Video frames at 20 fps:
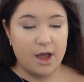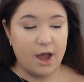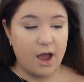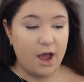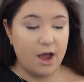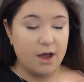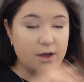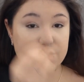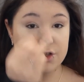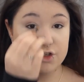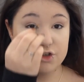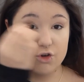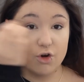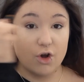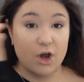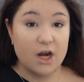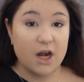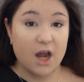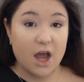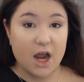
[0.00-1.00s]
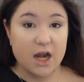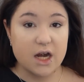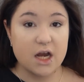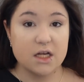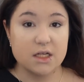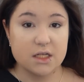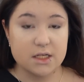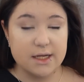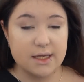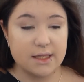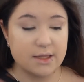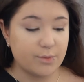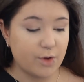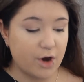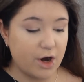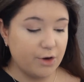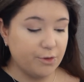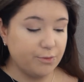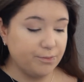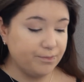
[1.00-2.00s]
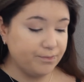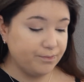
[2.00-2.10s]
to draw a line underneath the brow.